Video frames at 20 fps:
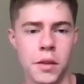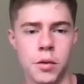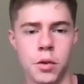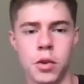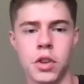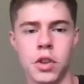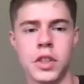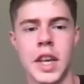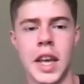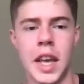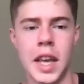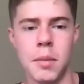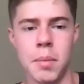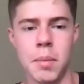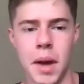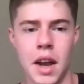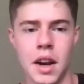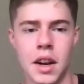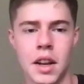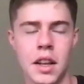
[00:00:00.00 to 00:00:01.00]
If you just
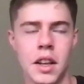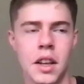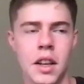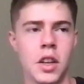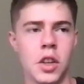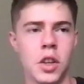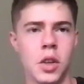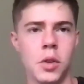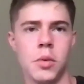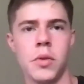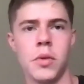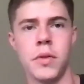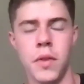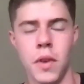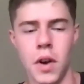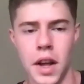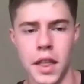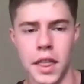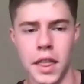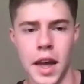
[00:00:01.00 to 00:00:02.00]
keep at it, you will
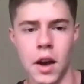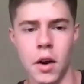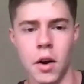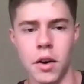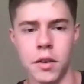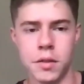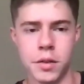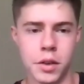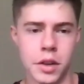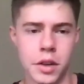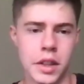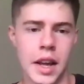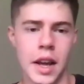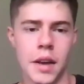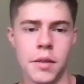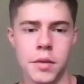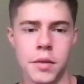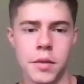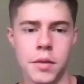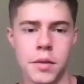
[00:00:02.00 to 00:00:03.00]
find that offer in
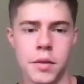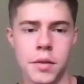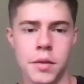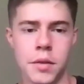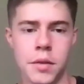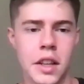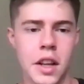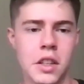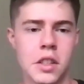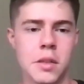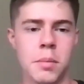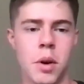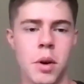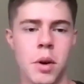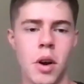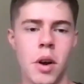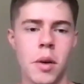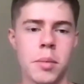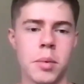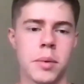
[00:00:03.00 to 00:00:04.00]
that video that does
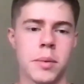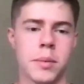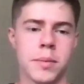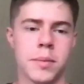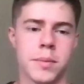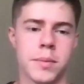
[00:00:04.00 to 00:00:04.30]
pop.